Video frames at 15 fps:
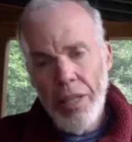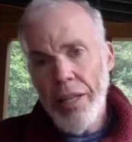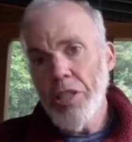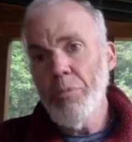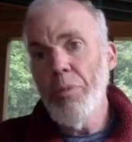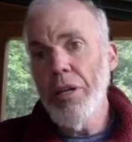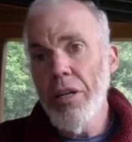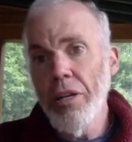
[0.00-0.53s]

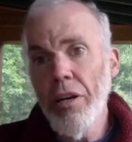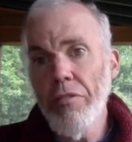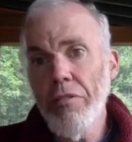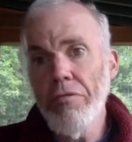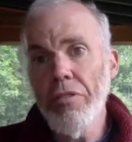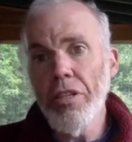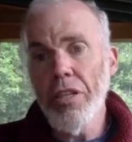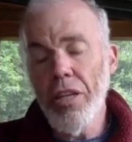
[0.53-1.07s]
that's been
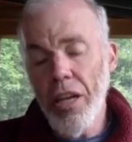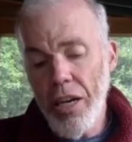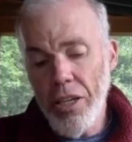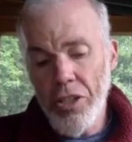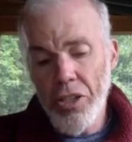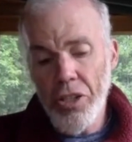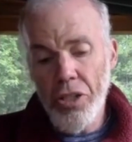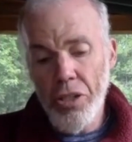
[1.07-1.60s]
enough to
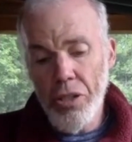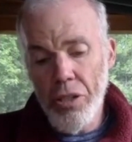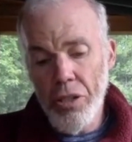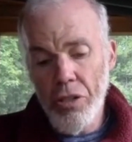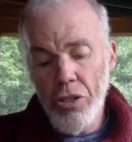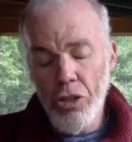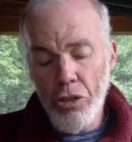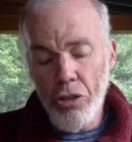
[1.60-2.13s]
cause
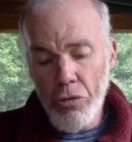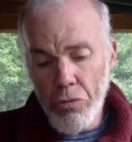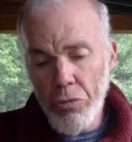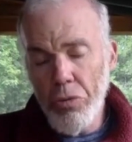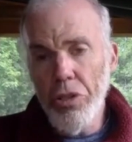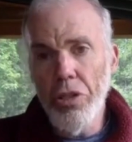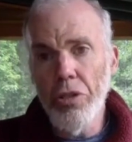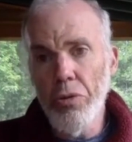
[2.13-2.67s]

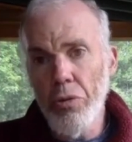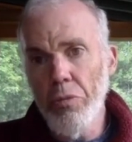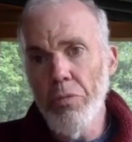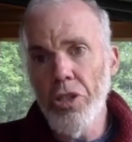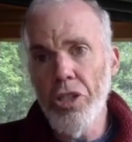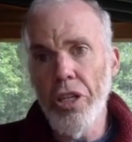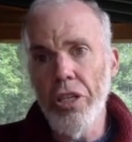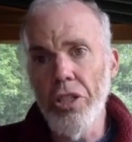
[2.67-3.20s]
truly
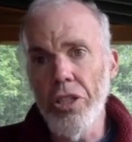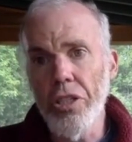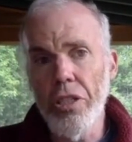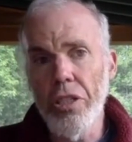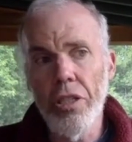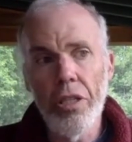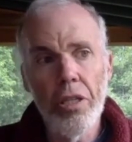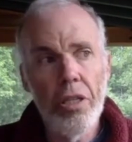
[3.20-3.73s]
enormous changes.